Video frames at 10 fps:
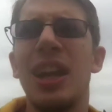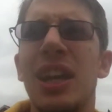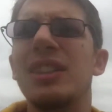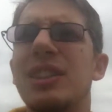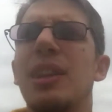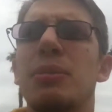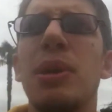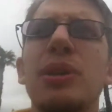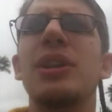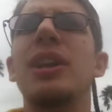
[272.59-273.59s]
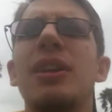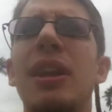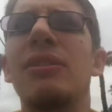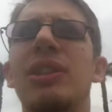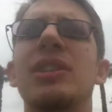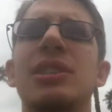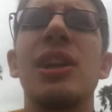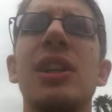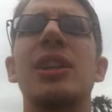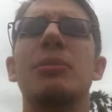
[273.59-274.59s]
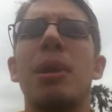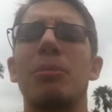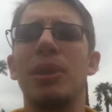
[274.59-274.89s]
And it's like, well, you don't have to tidy them up.